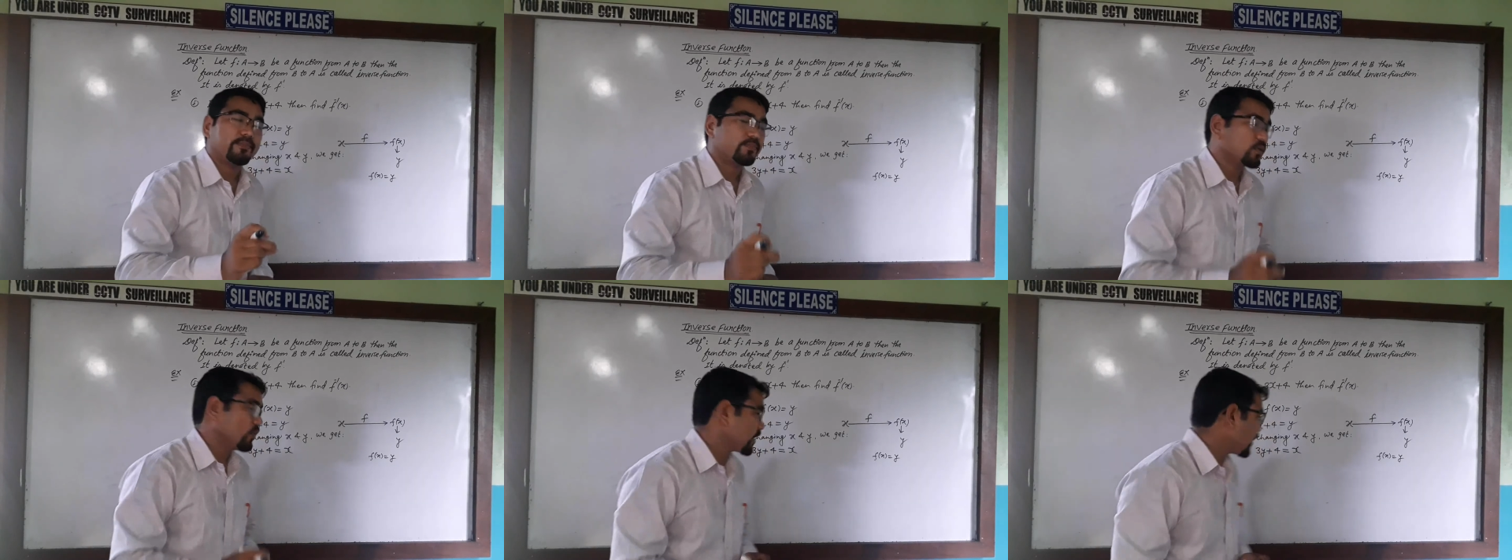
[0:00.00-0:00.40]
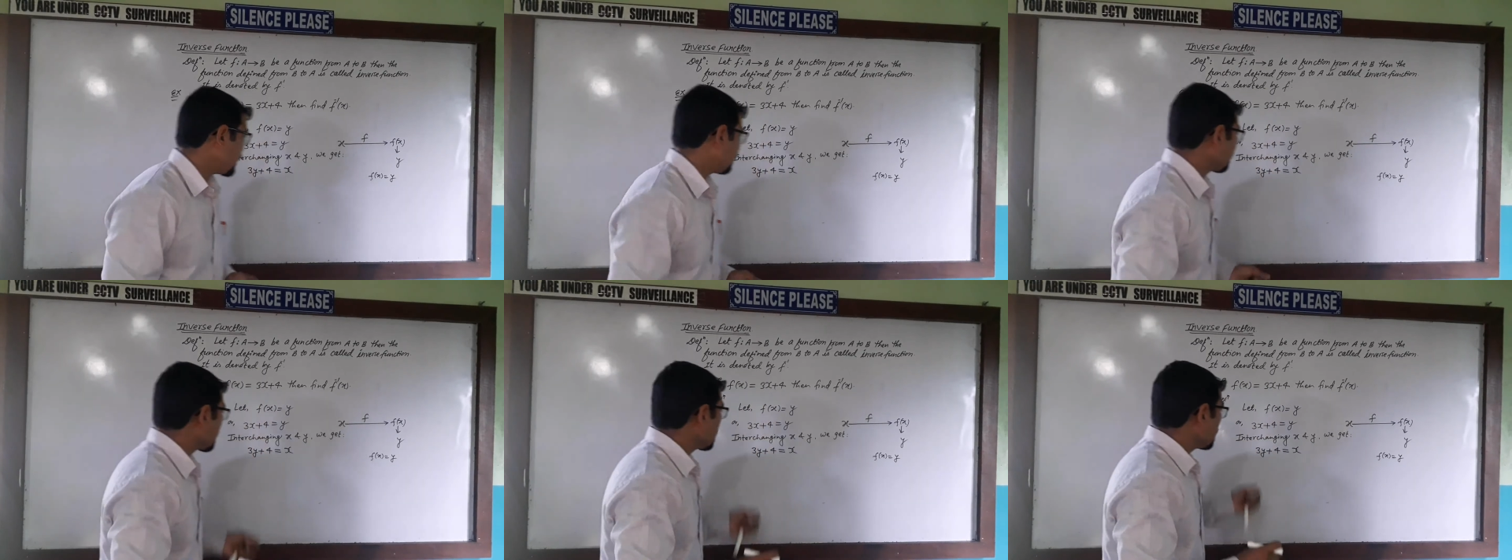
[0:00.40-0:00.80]
Okay,
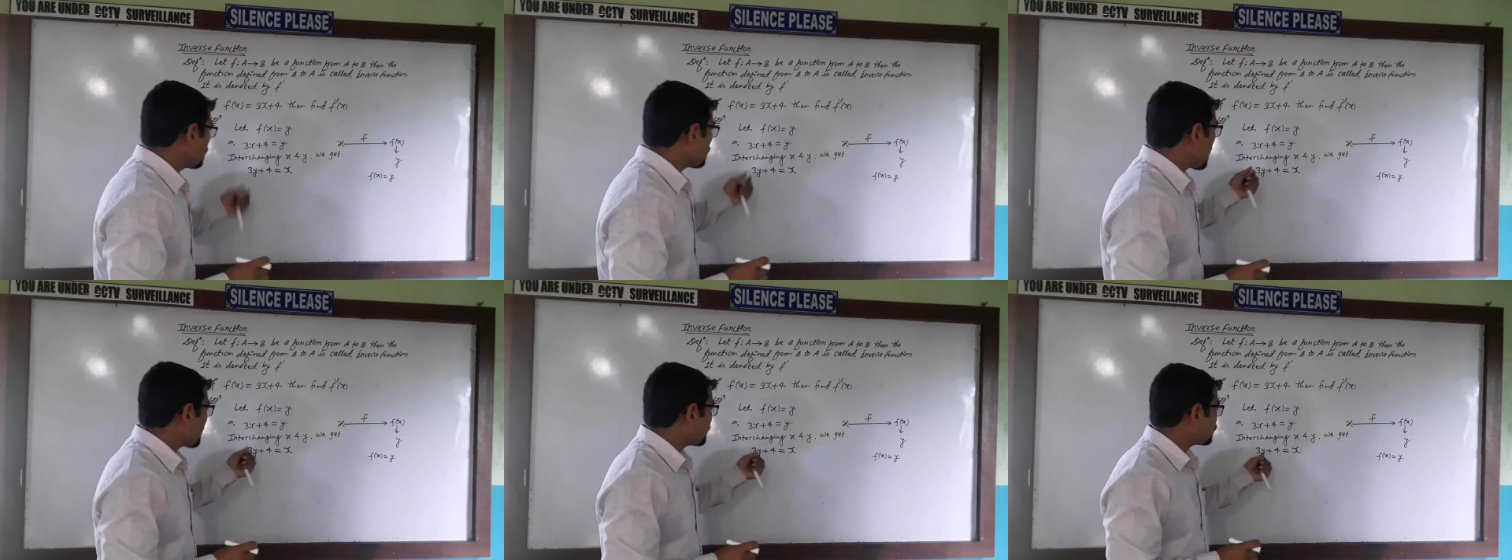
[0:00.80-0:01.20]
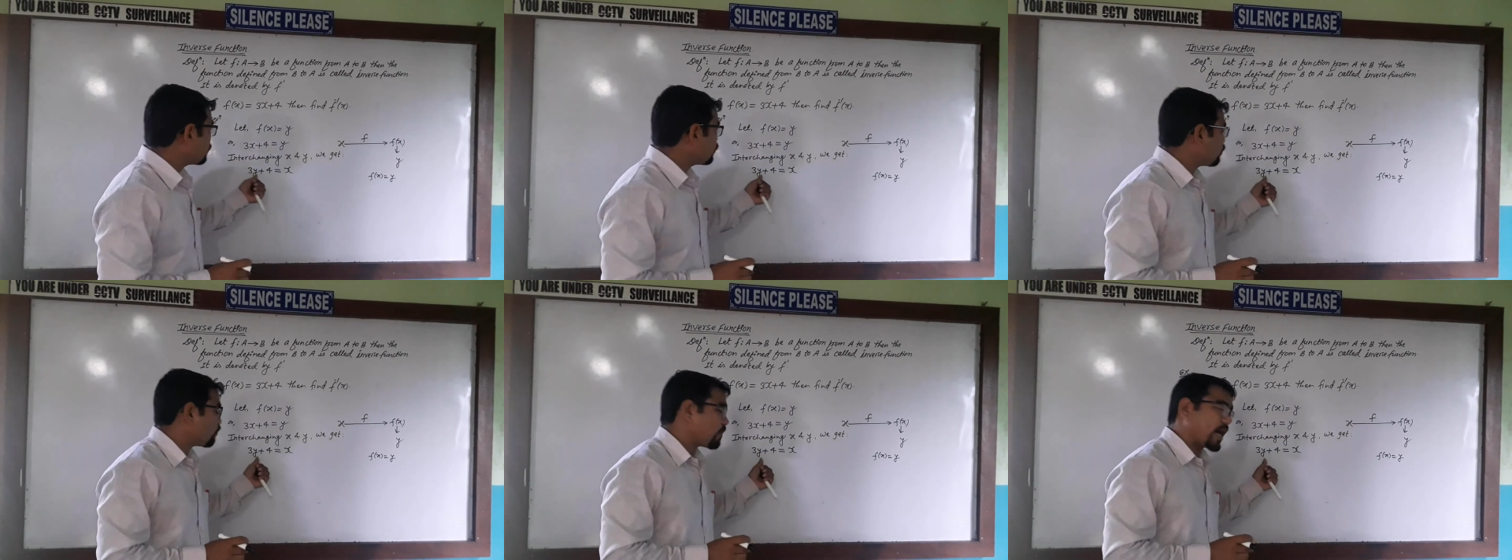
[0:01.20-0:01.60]
you have to
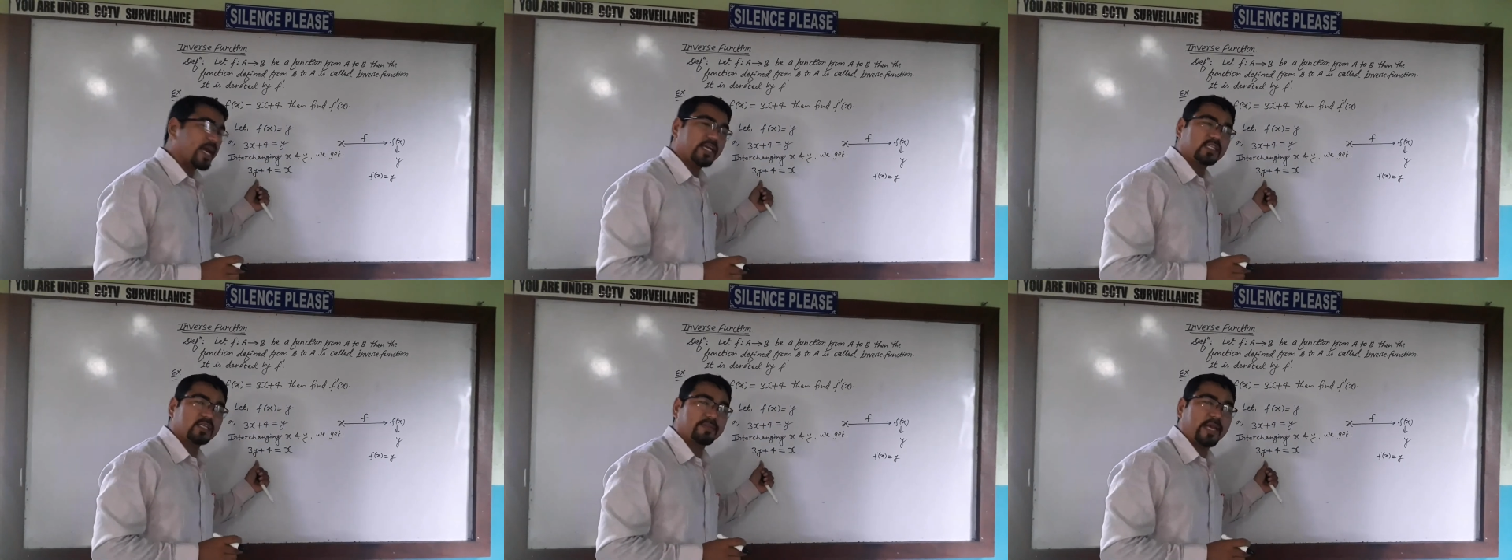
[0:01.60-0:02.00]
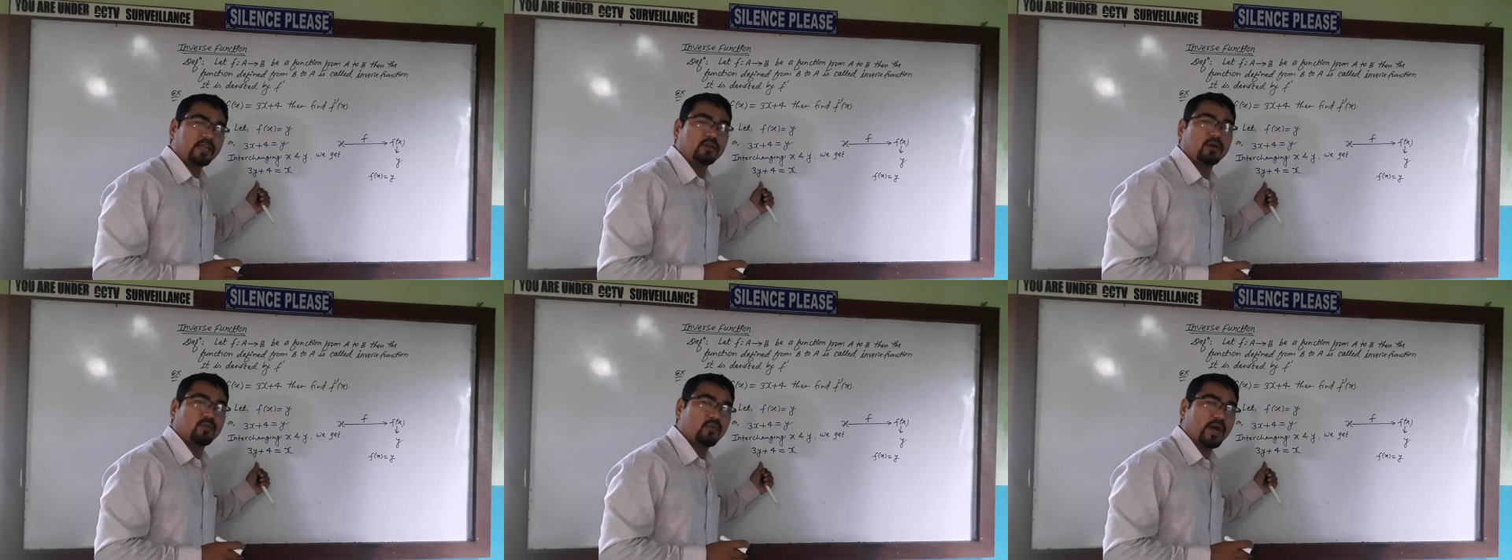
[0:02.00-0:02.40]
find the
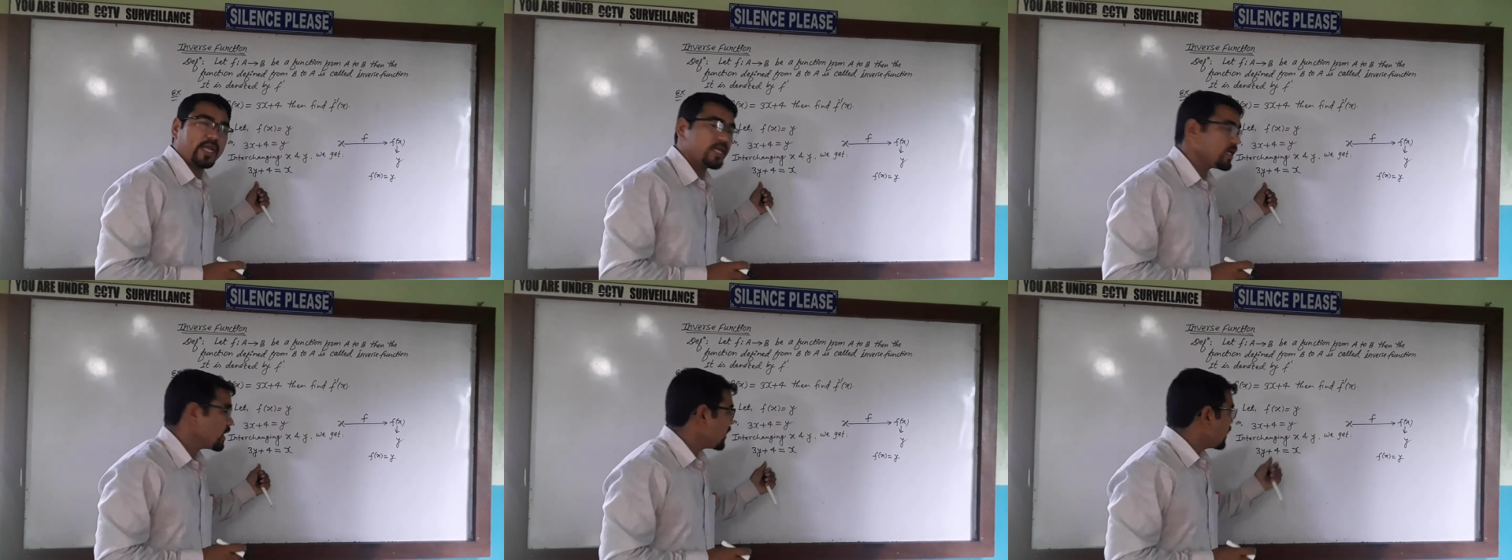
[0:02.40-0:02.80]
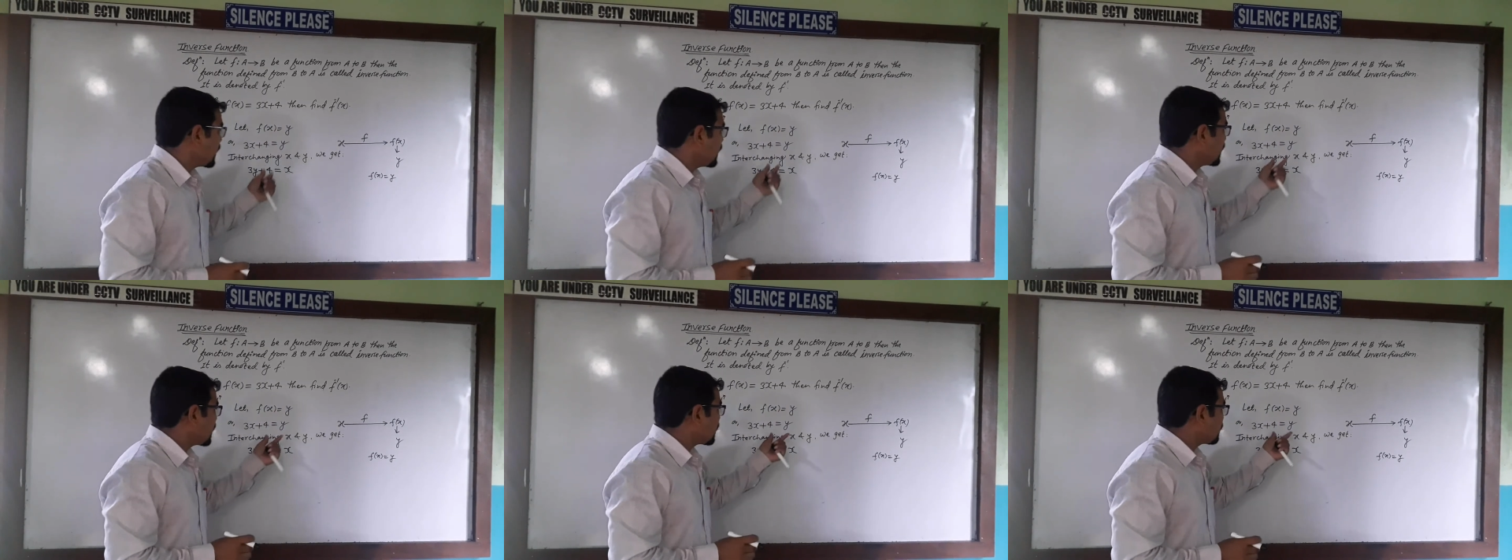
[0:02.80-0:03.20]
value of y.
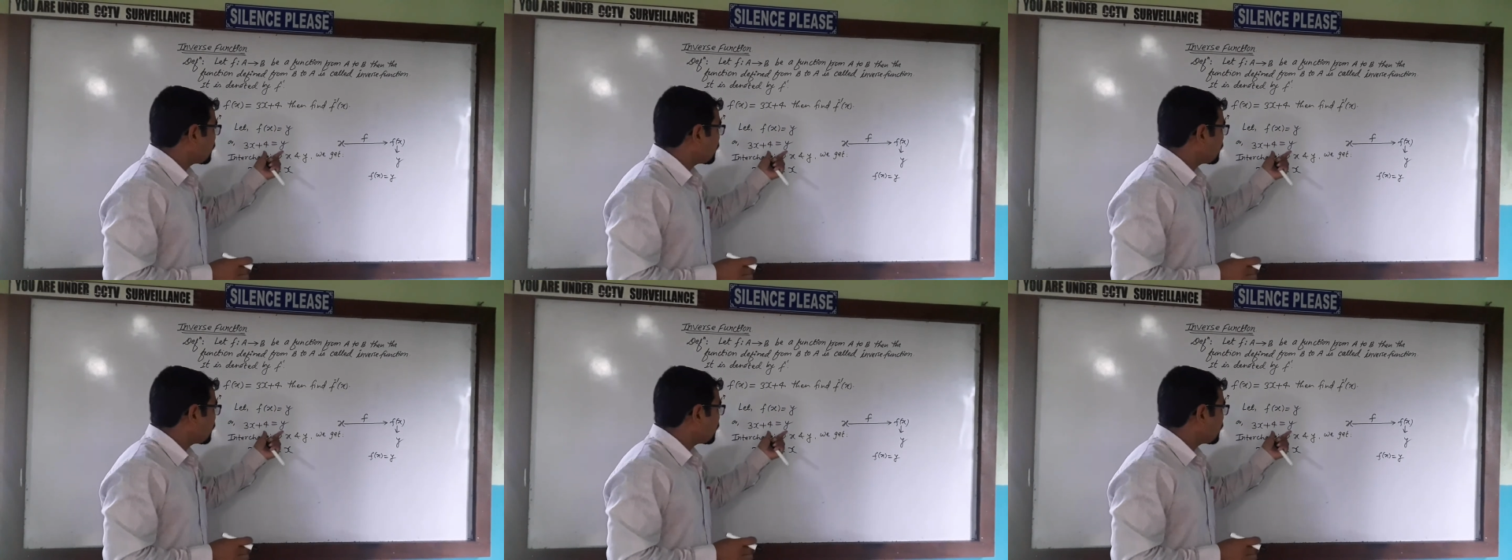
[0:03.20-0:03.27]
Here